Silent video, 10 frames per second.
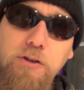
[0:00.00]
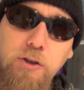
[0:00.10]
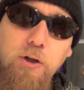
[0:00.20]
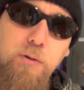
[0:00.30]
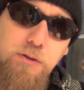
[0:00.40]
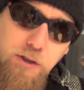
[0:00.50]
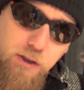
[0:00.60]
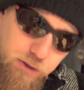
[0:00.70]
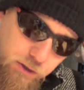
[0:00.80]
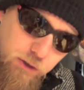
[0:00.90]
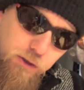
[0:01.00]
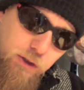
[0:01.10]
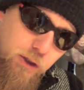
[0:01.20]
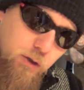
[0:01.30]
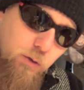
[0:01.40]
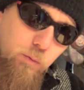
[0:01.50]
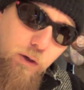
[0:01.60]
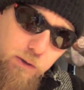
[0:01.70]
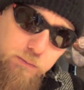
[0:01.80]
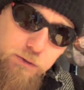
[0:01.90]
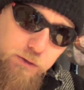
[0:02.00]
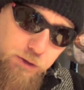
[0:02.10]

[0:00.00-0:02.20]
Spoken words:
the show, in which case, welcome to the